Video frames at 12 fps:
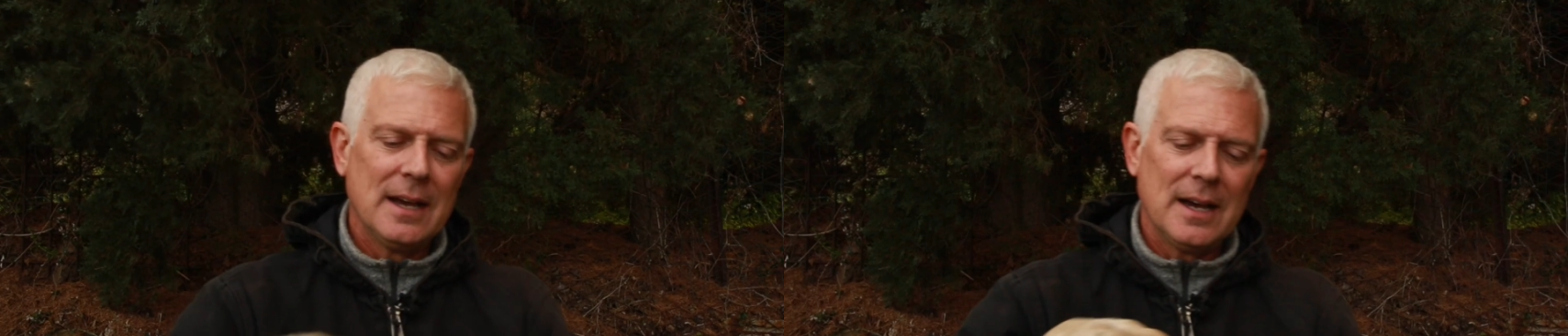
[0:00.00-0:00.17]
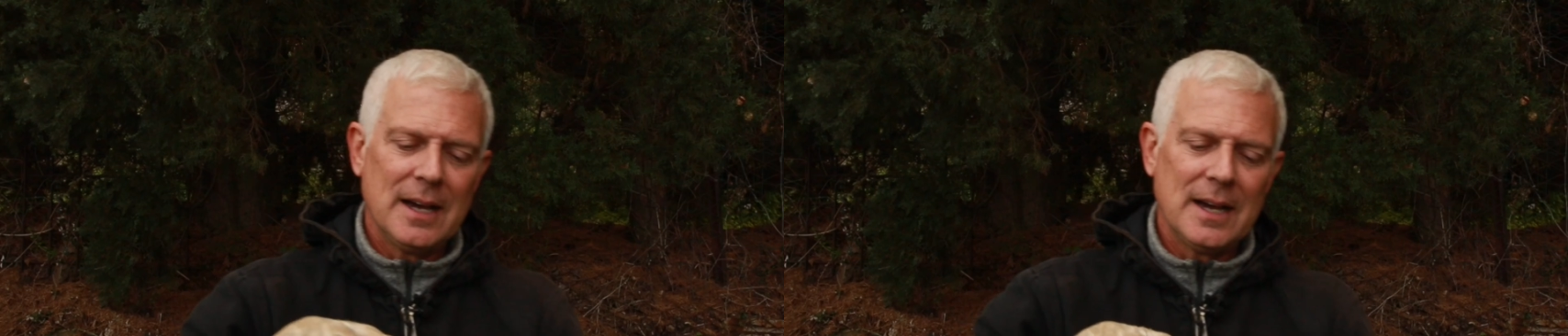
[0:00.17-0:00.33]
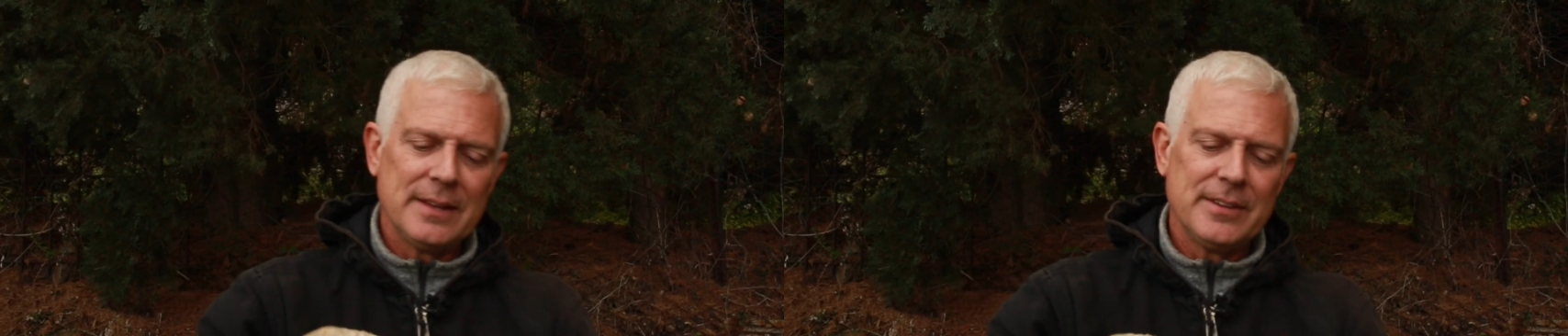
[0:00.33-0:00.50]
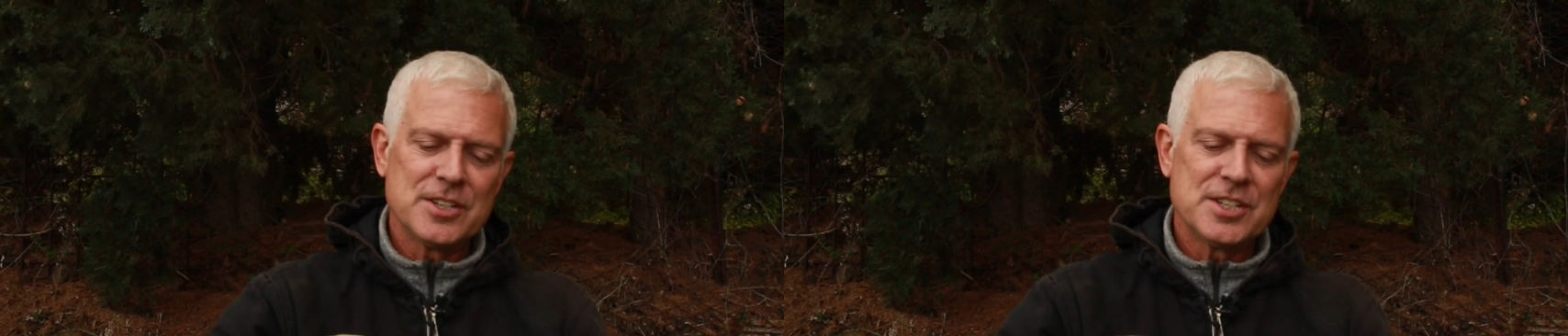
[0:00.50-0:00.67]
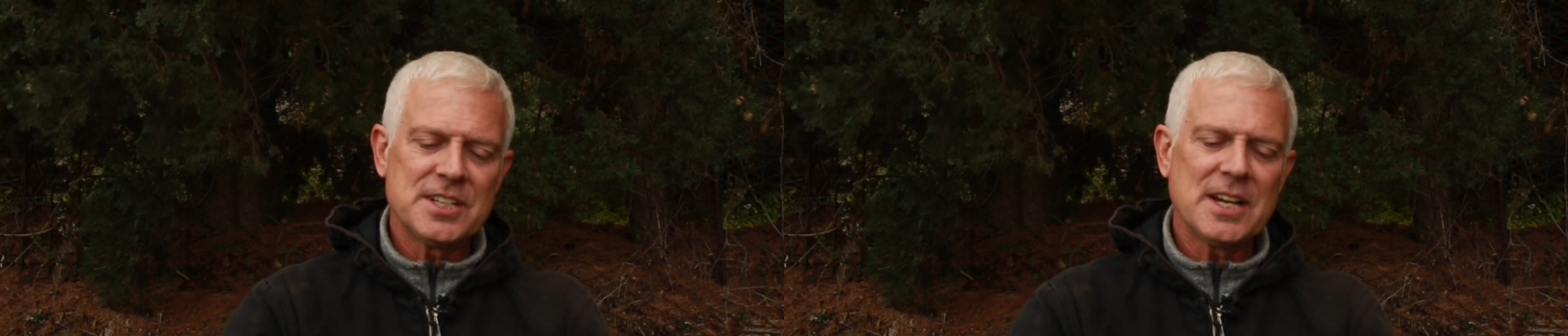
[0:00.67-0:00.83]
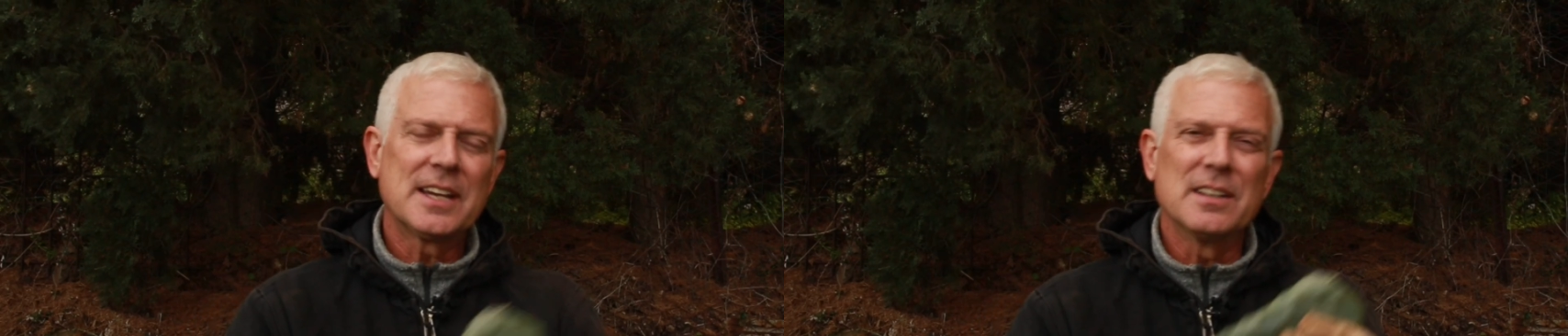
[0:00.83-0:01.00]
they're
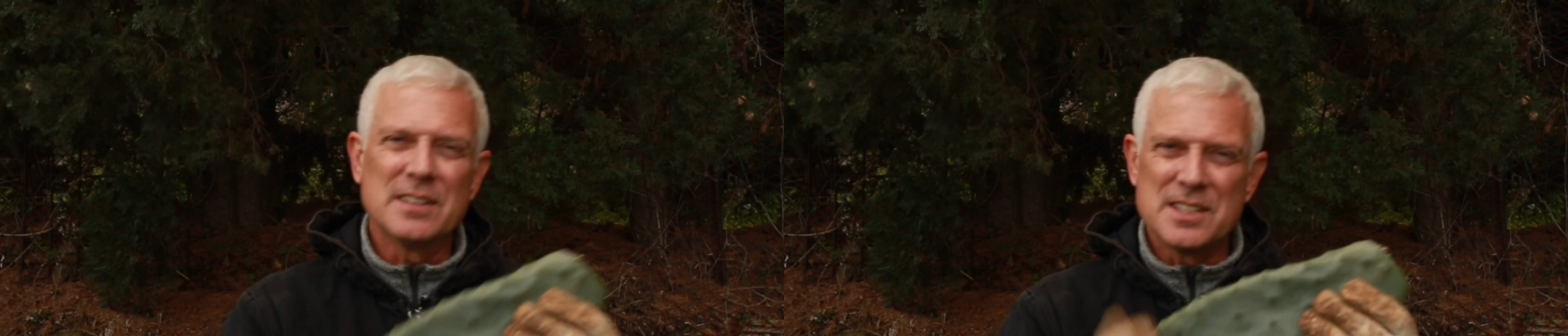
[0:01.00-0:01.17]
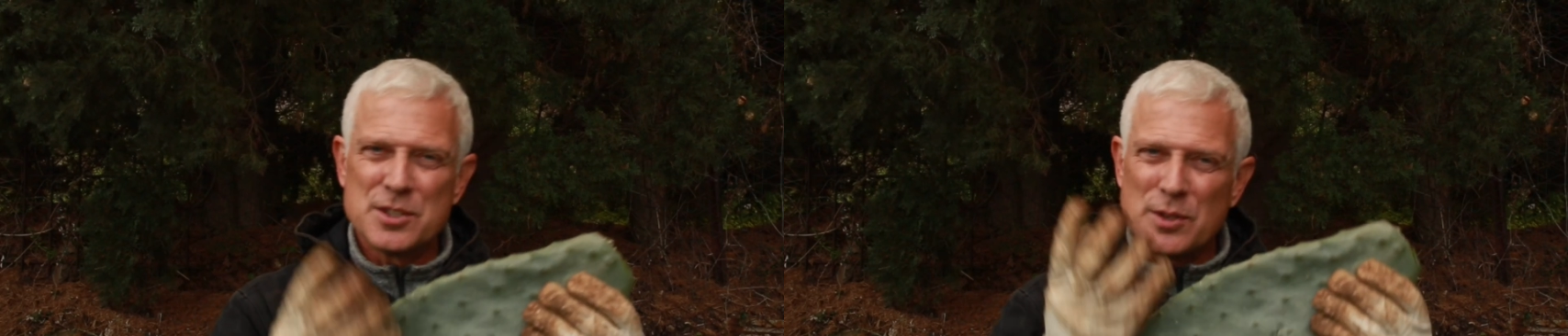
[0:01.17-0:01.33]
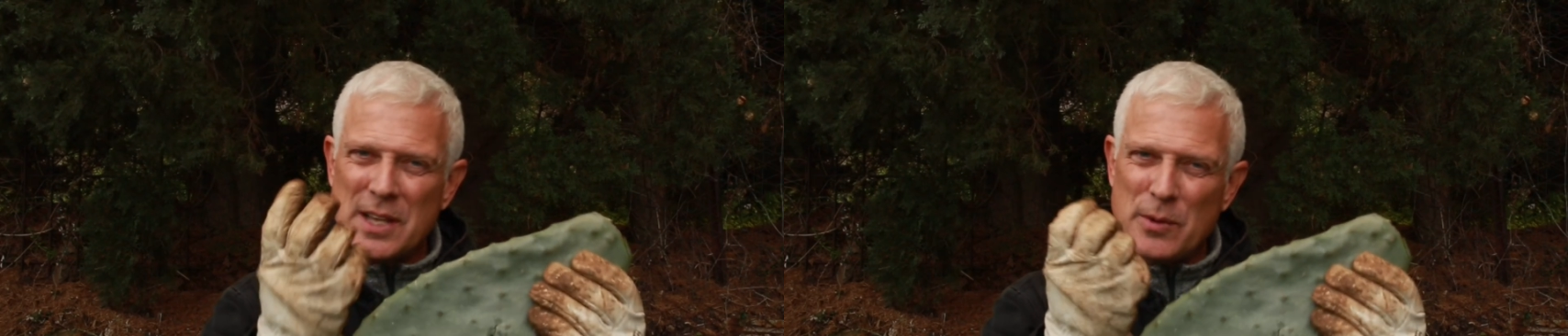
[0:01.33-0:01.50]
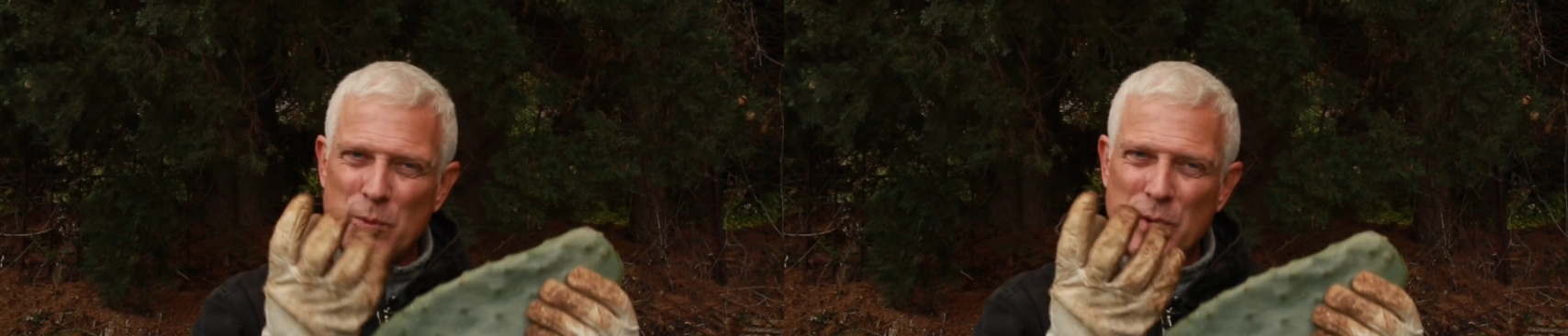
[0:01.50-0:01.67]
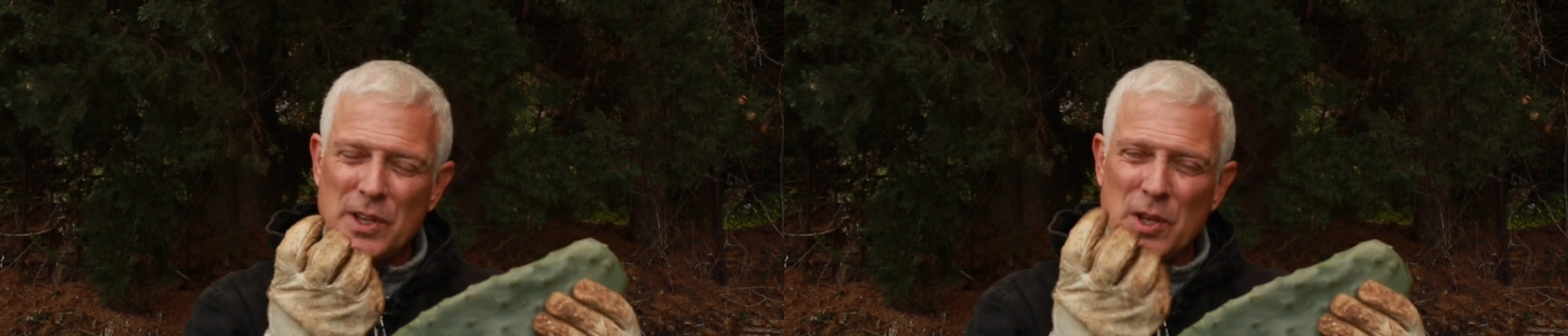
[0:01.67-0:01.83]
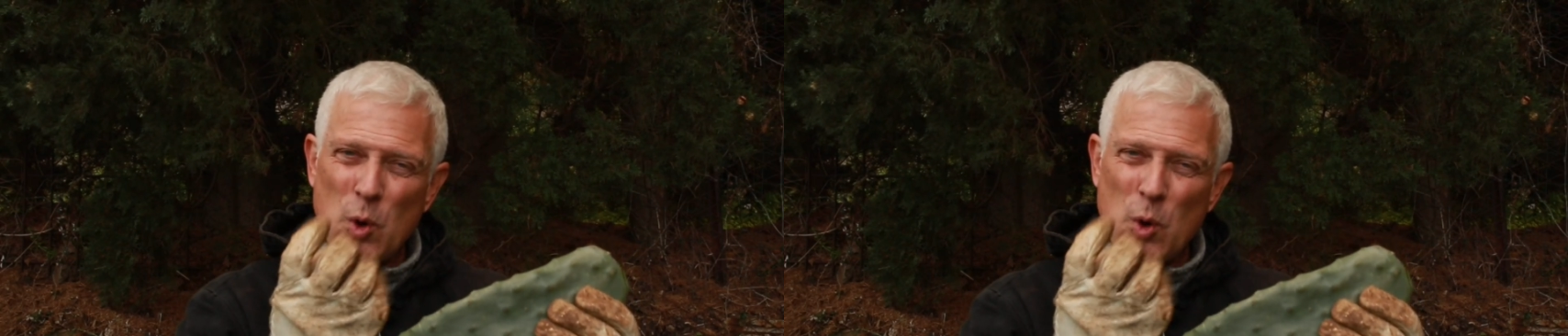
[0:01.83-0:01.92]
succulent, so they really